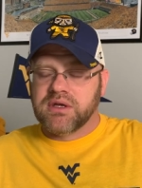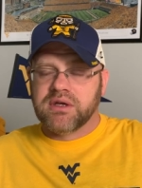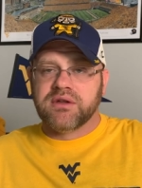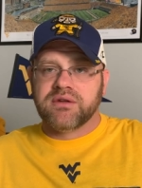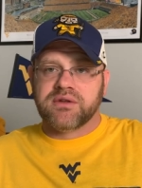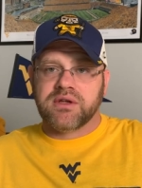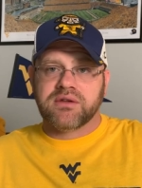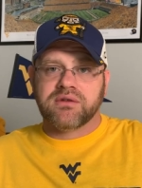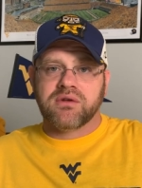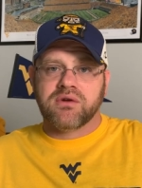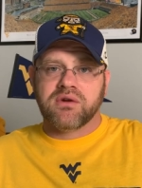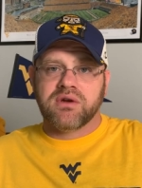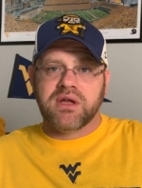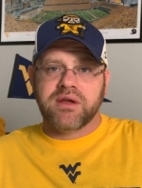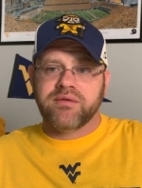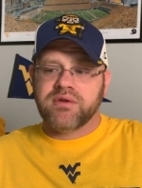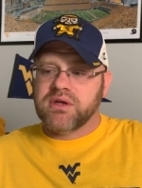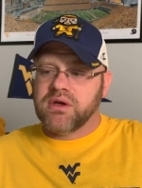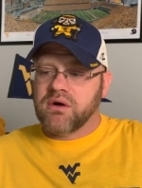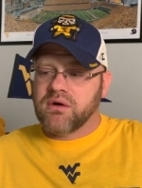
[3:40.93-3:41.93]

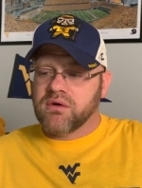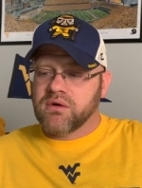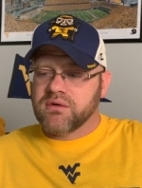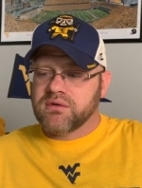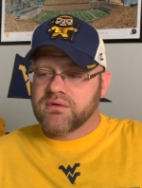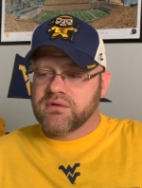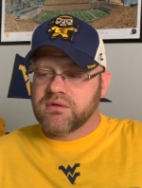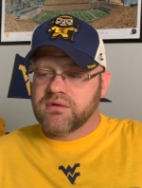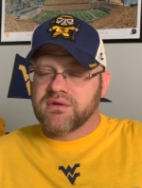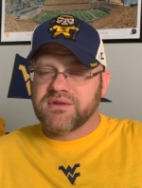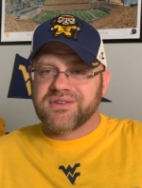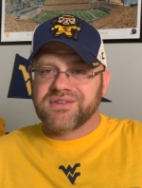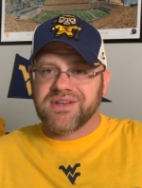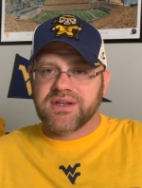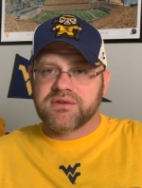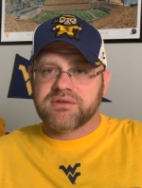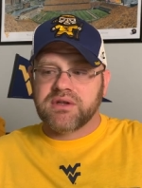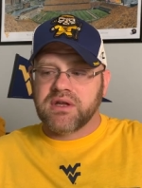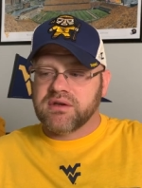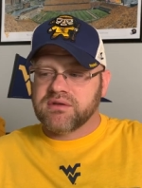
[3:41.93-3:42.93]
611 yards,
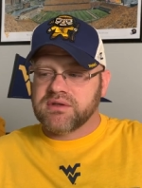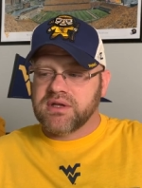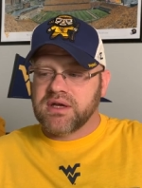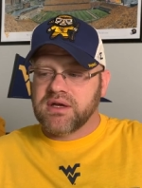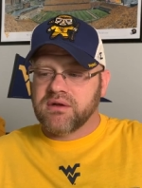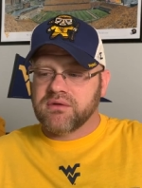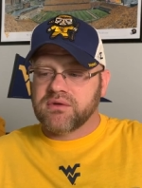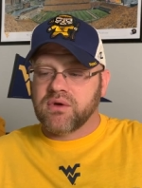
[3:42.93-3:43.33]
six touchdowns,